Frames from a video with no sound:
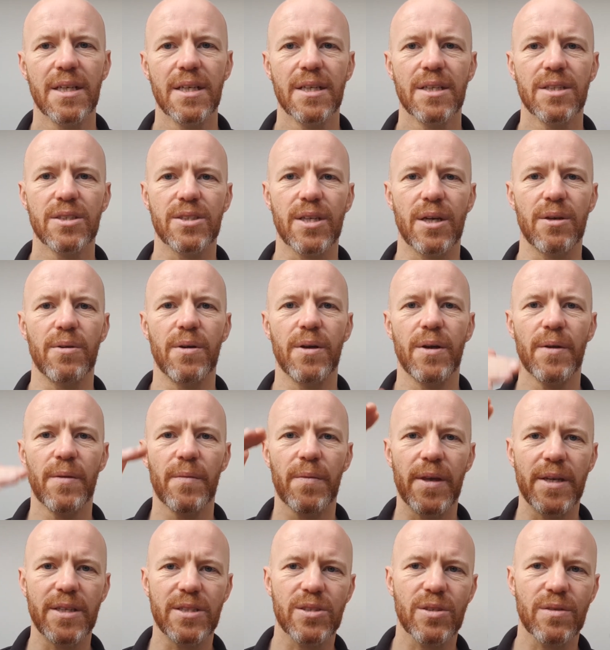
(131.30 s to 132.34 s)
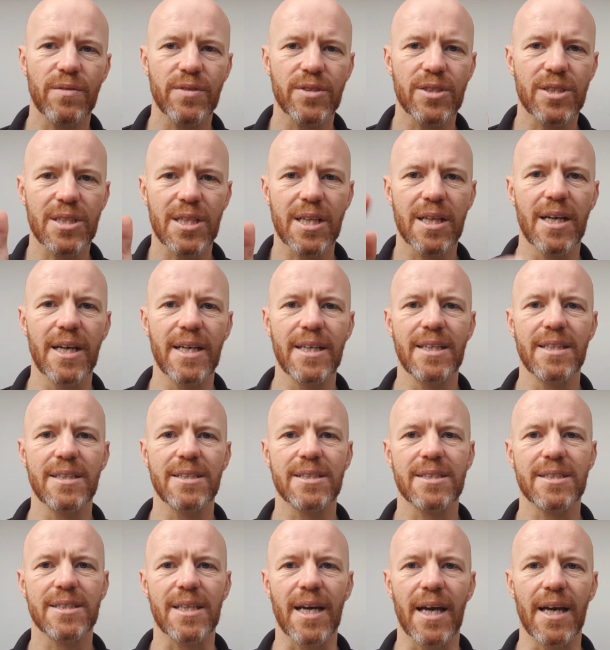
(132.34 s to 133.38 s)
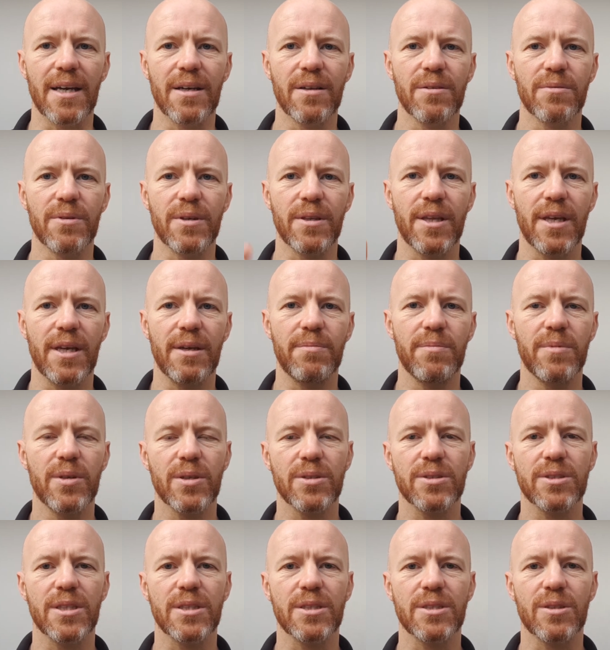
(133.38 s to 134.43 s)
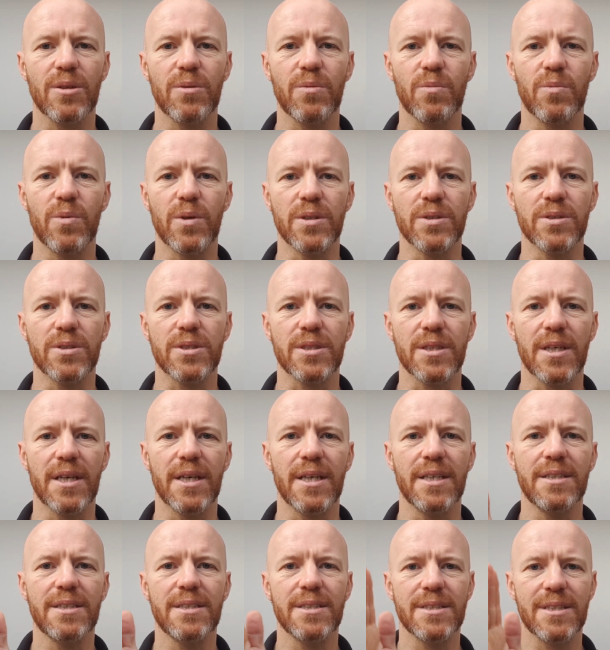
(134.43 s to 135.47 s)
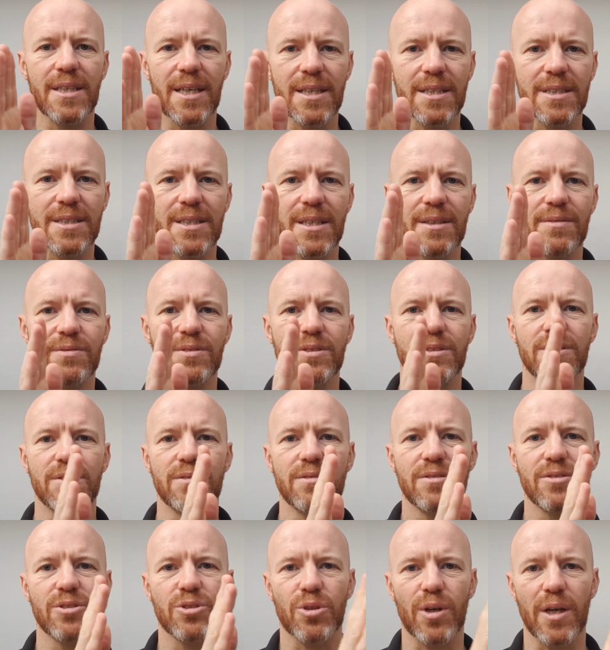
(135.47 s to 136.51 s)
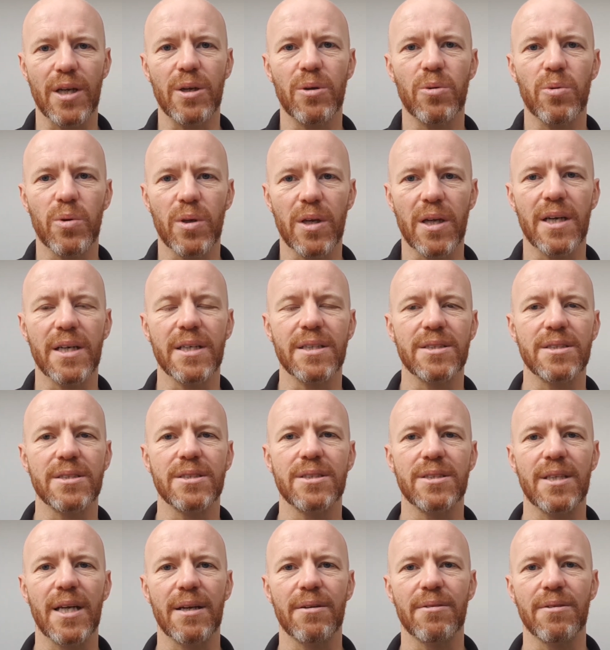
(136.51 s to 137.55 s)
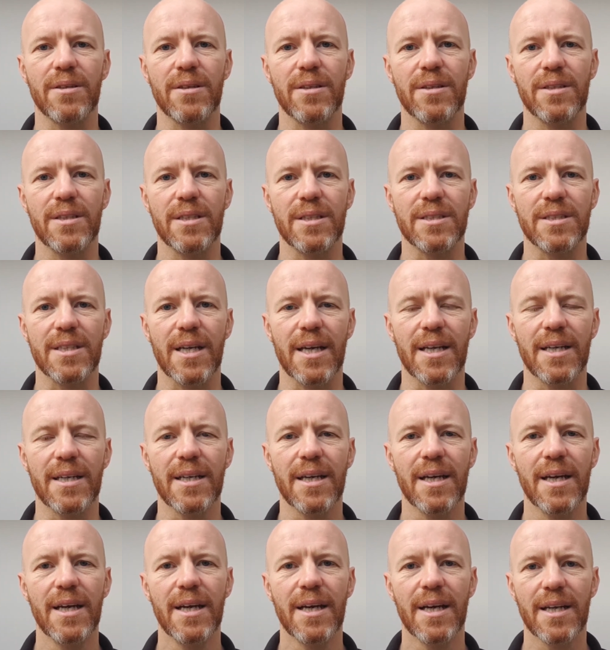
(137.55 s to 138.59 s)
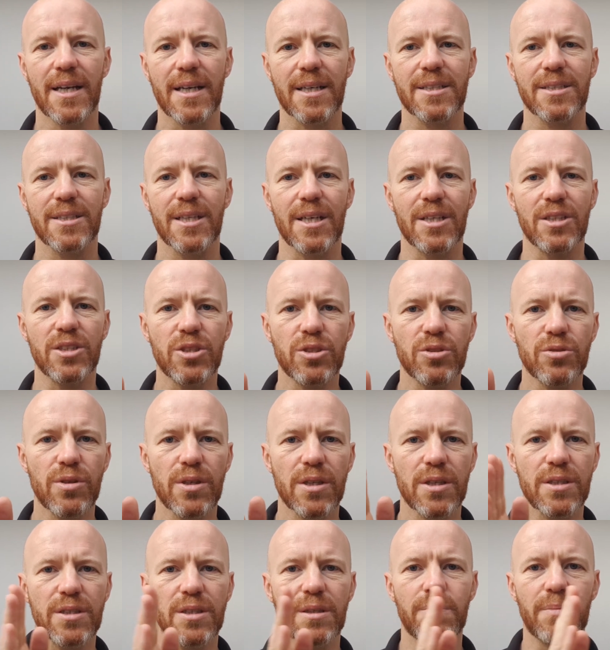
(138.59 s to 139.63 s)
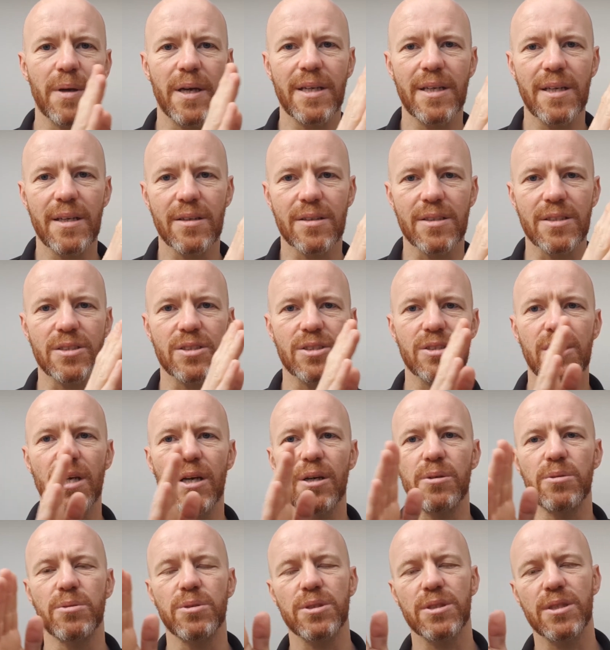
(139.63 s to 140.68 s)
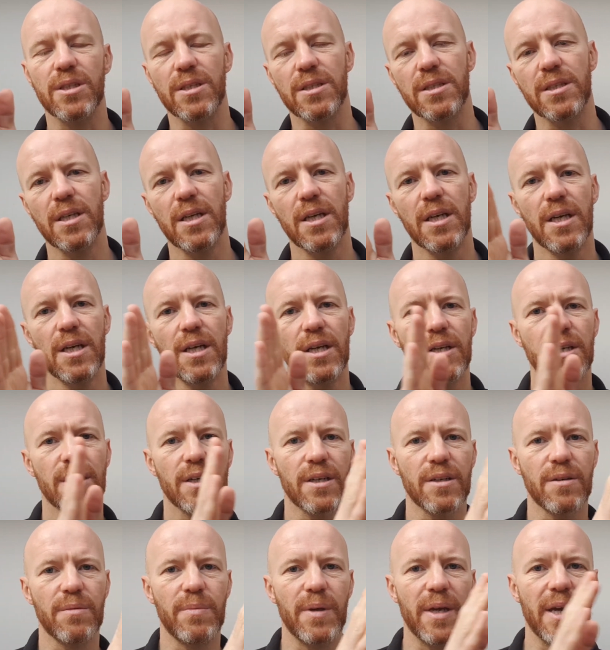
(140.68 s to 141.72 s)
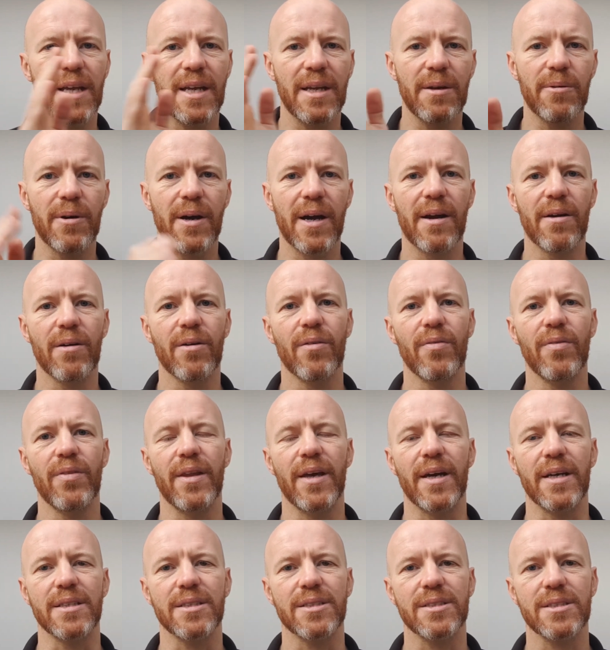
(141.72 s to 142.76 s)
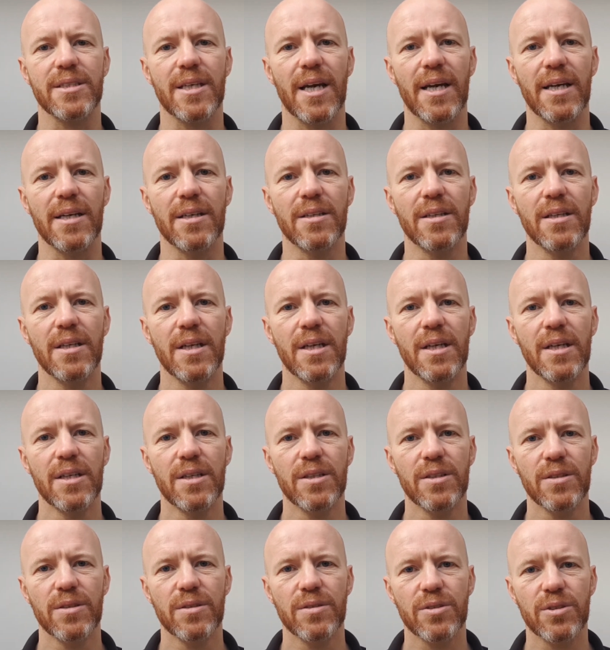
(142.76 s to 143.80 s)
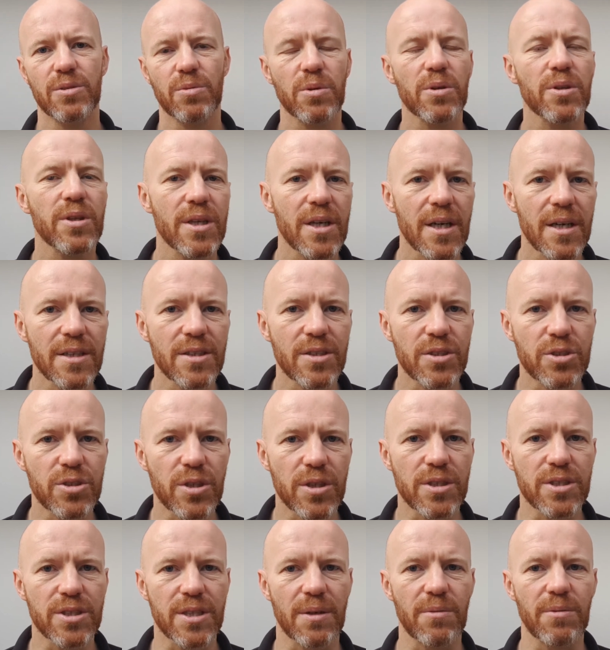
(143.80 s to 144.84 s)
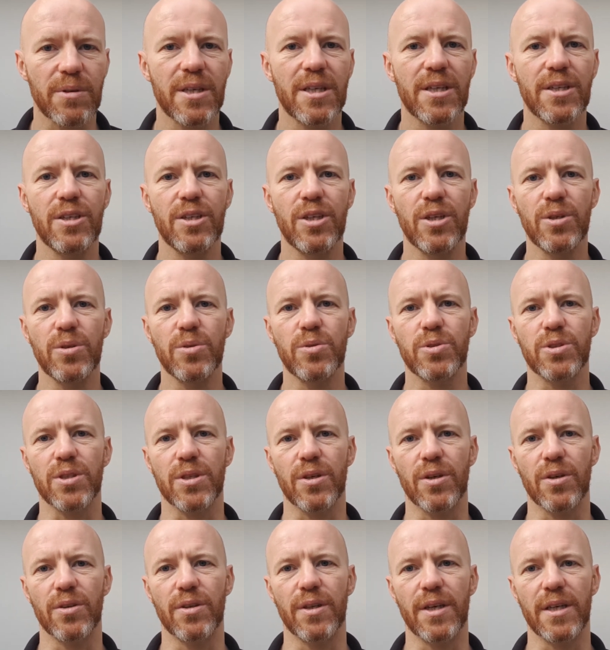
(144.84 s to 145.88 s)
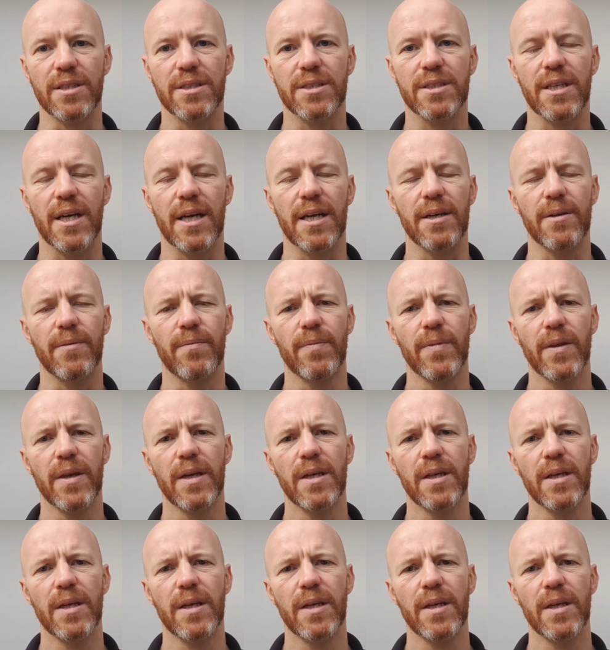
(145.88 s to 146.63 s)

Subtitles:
So it's sort of a sliding scale with hypnotics at one side, sedatives and tranquilizers down at this end. And like I say, a drug, depending on its dose, can kind of be anywhere on that scale. So what are the kind of drugs that we can use on that scale?